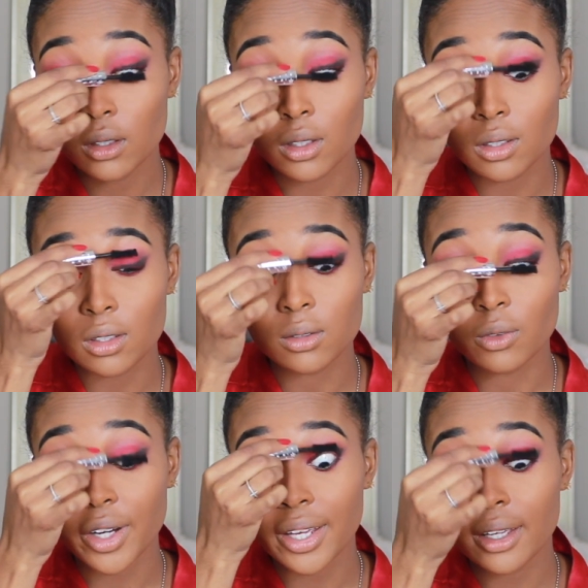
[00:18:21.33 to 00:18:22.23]
Get this
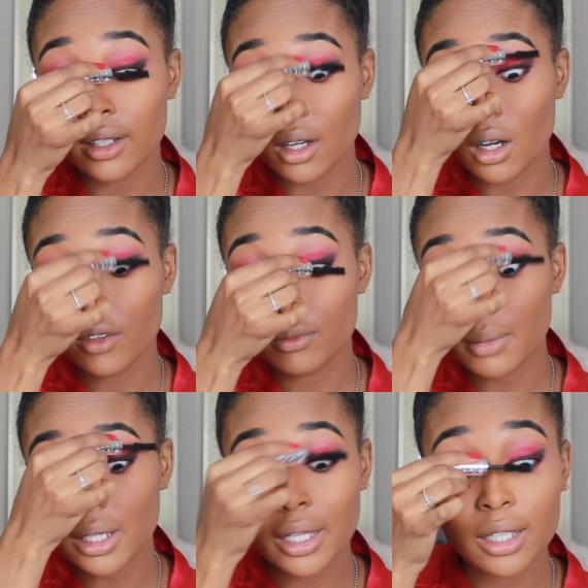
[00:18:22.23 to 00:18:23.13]
red off
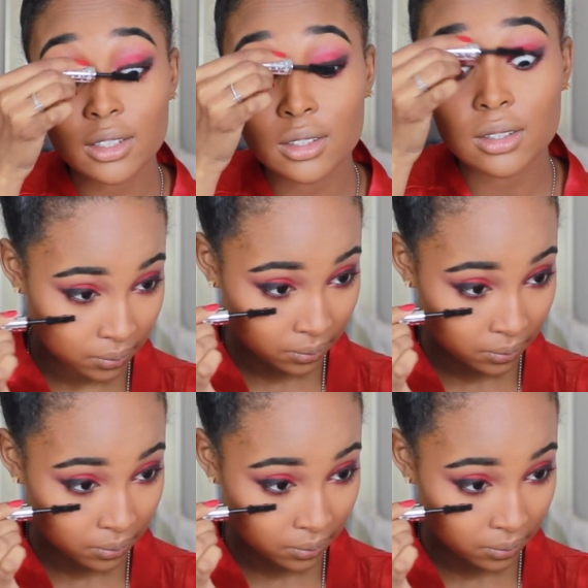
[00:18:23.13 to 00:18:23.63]
my lashes.